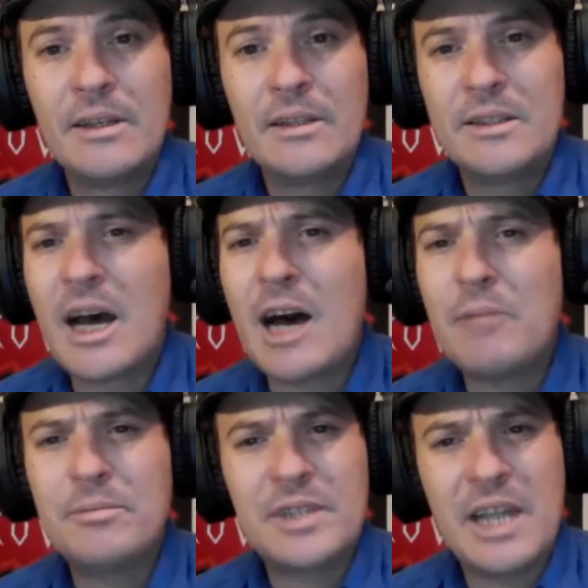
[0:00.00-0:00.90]

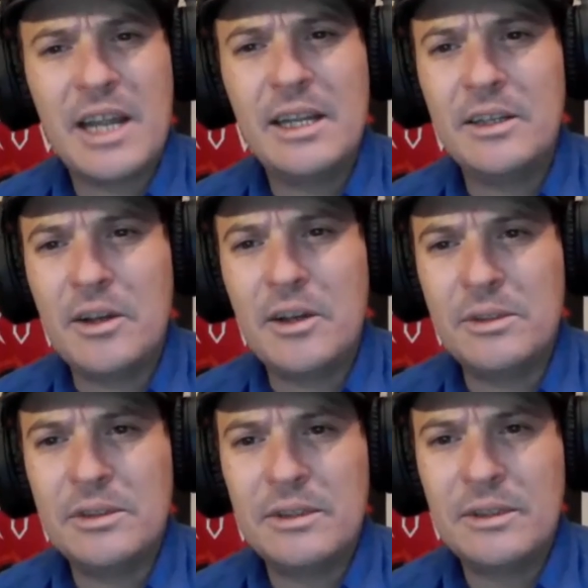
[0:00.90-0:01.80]
Stop taking
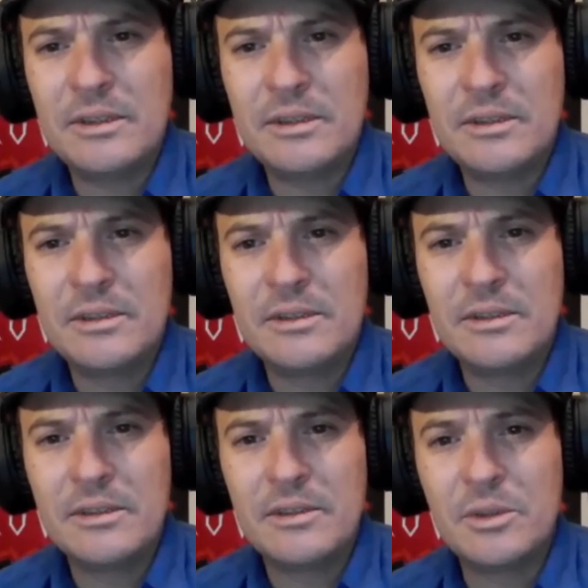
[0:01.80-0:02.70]
notes.
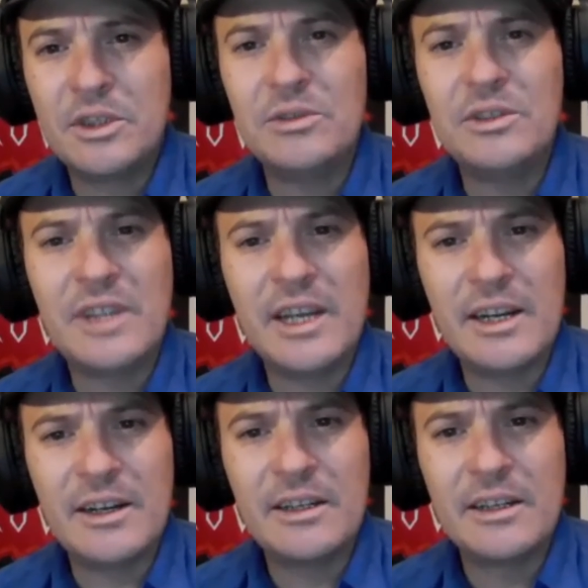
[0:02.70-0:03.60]
Would you
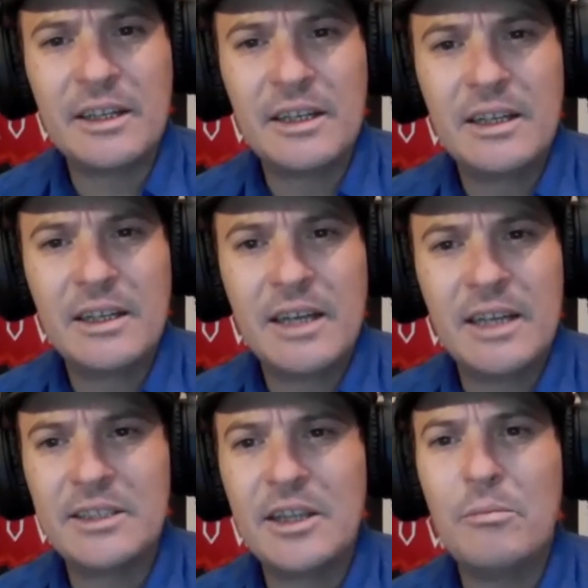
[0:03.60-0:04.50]
stare
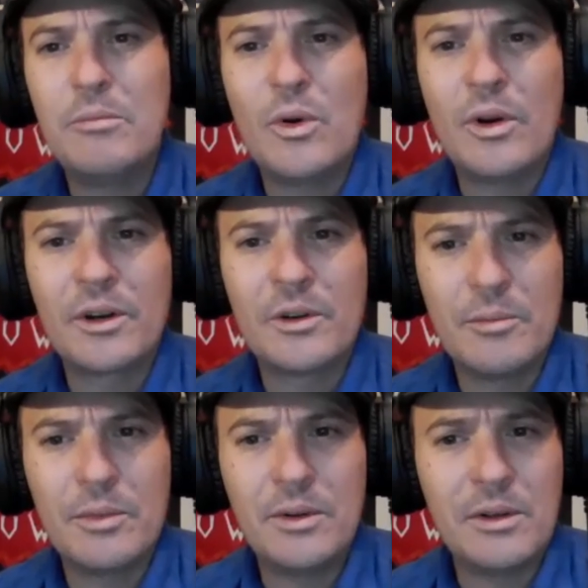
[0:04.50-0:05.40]
at some poor
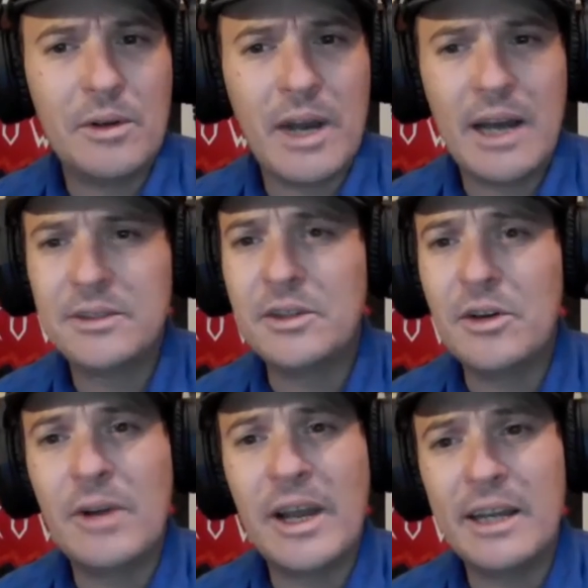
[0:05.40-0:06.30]
cripple who has
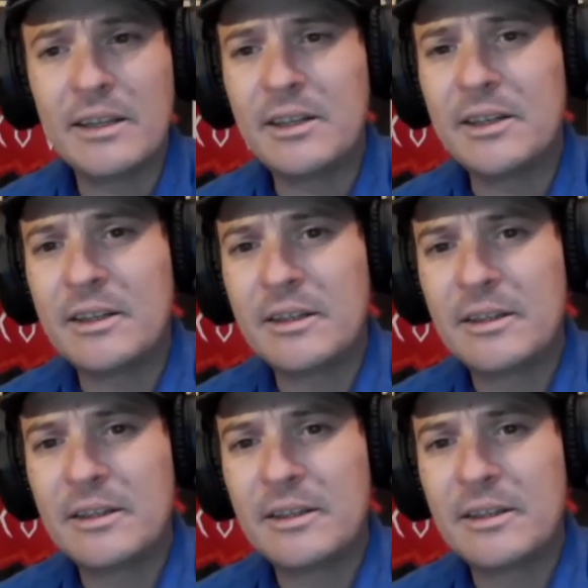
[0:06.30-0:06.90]
no antler?